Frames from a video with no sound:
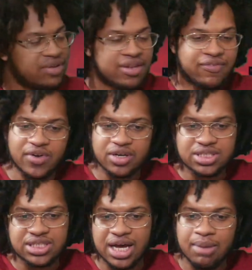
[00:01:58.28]
the
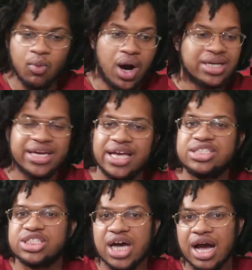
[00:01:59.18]
first time Wanda gets
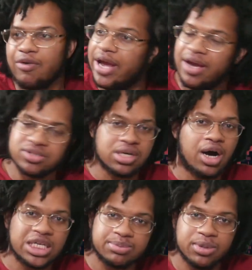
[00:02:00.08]
shot, right? He goes to the
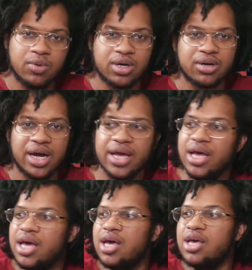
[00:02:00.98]
hospital with her, right?
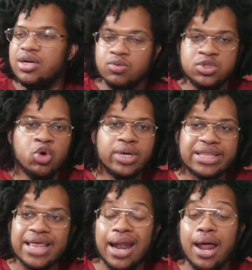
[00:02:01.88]
You get that